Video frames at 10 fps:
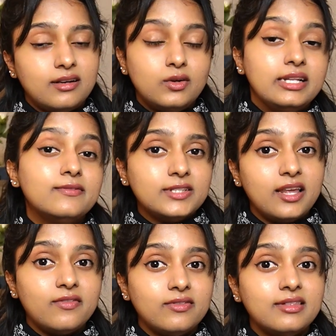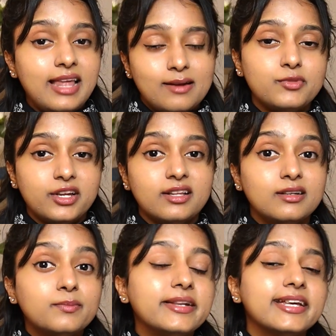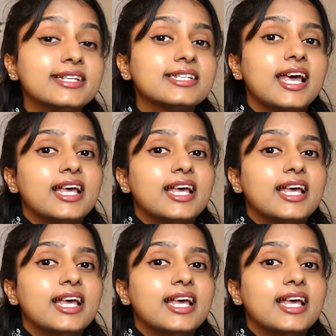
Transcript: lives in that particular place.